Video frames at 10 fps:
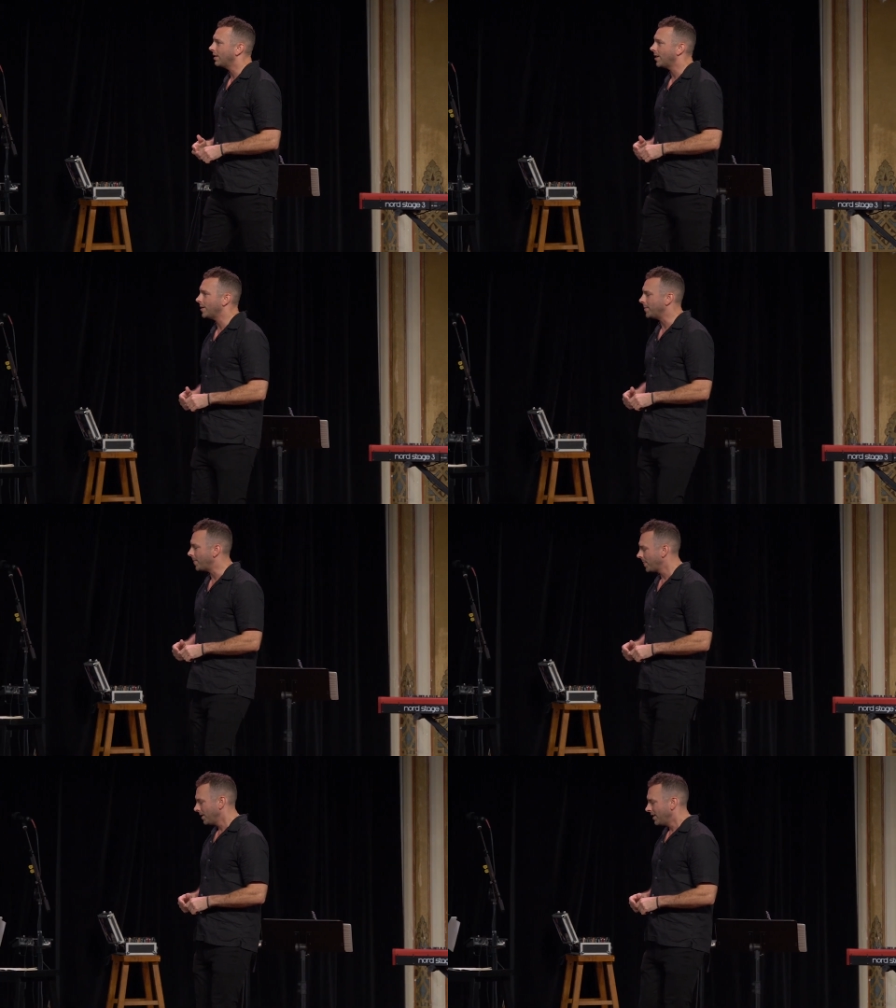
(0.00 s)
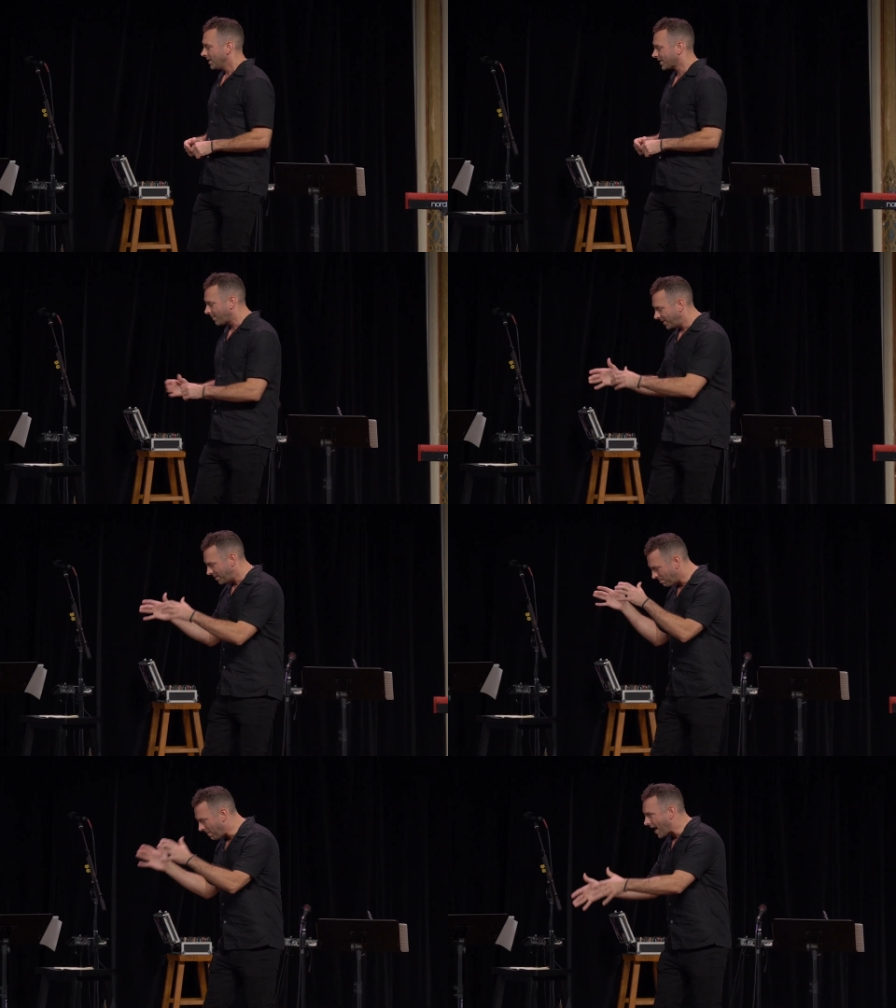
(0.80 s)
um, something
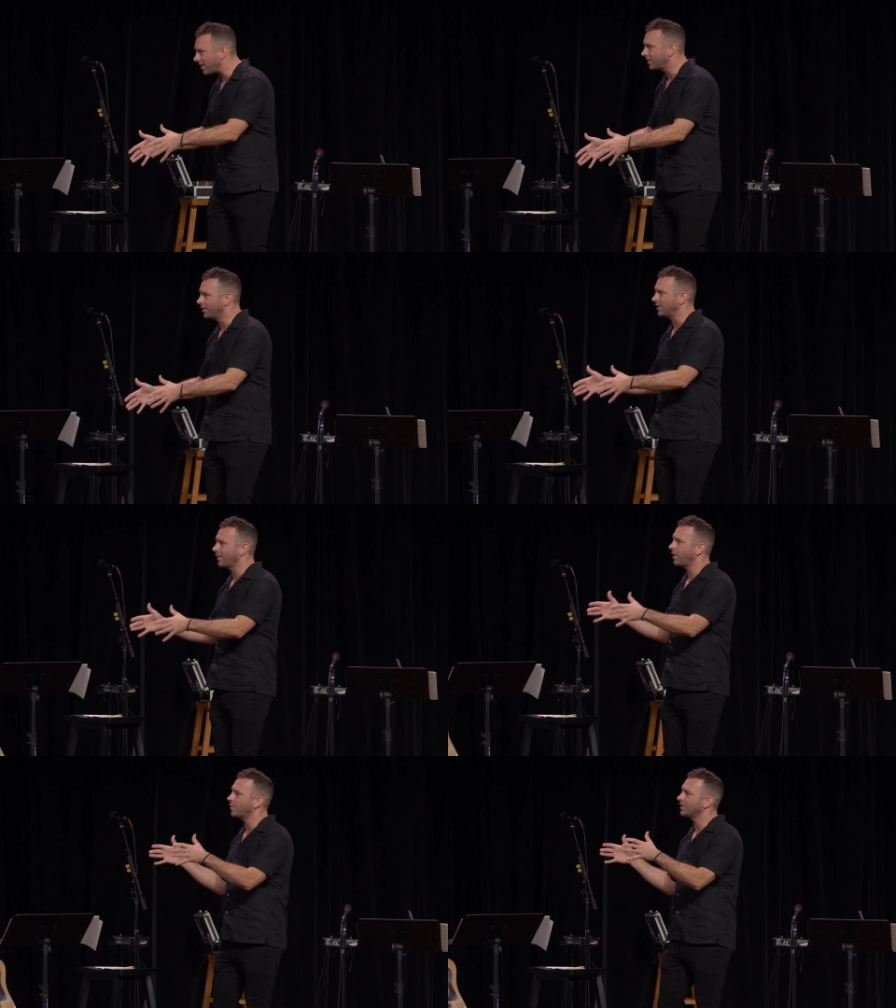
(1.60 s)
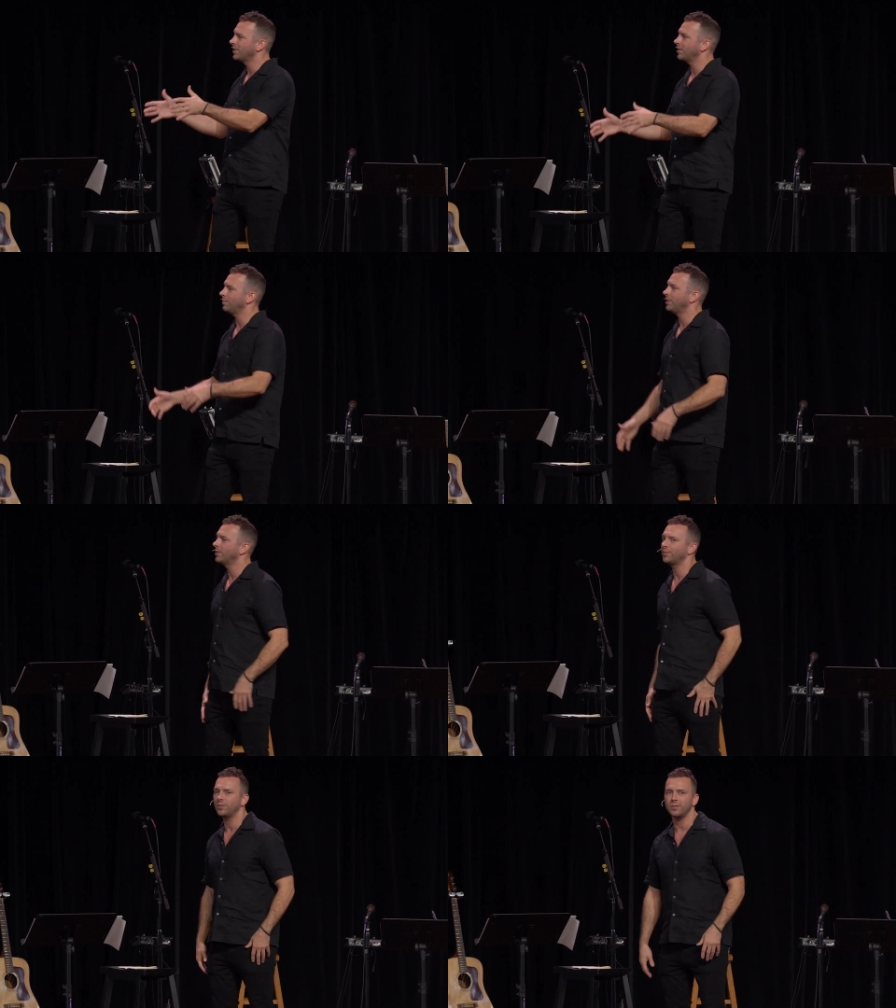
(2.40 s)
that mattered to you, something that was good and
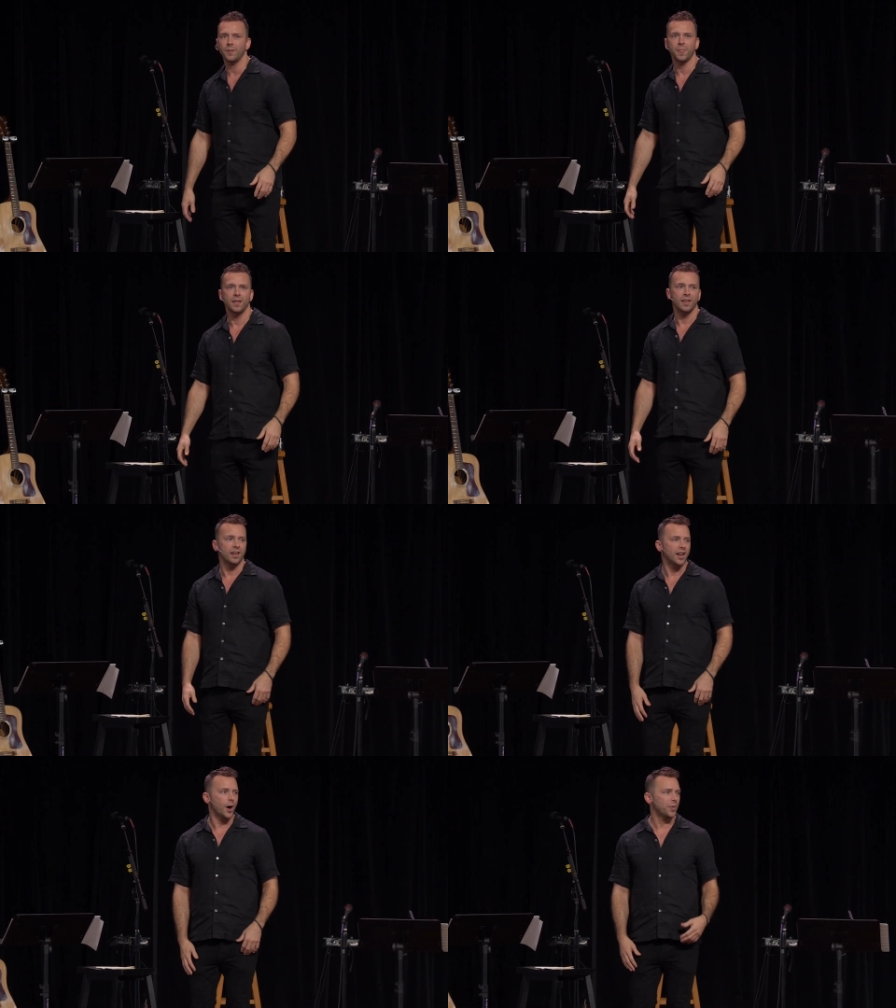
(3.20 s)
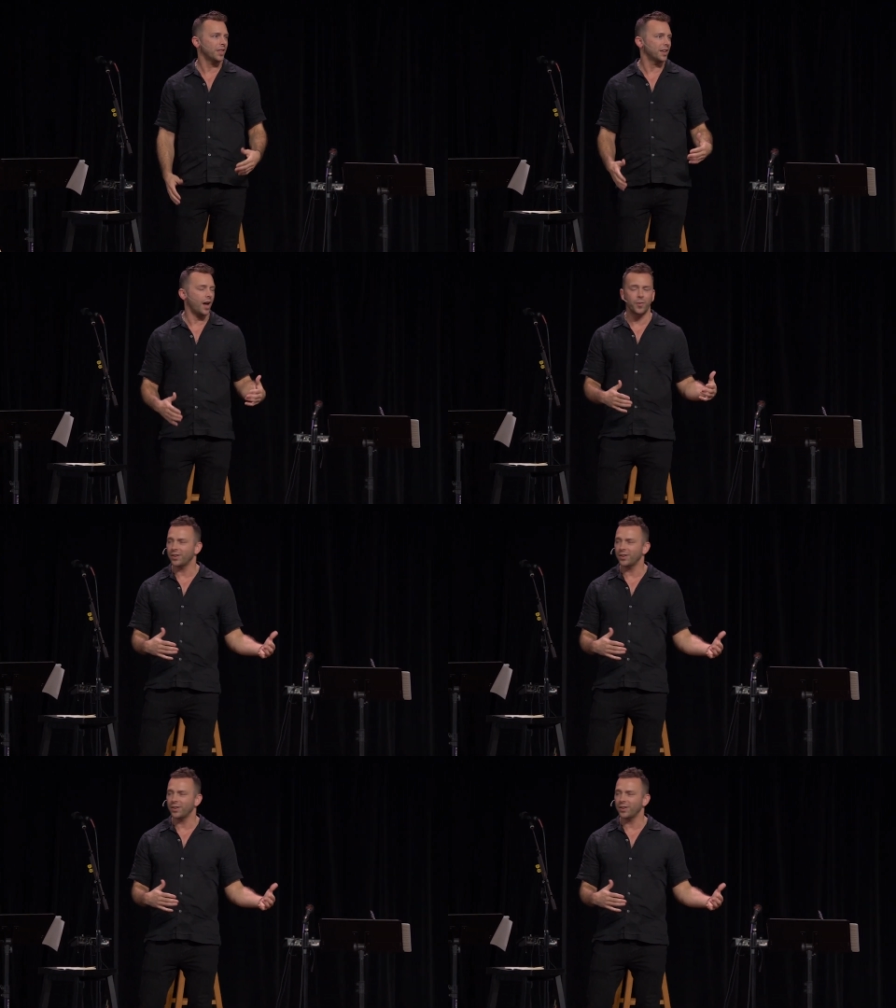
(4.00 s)
beautiful, I would, like, I would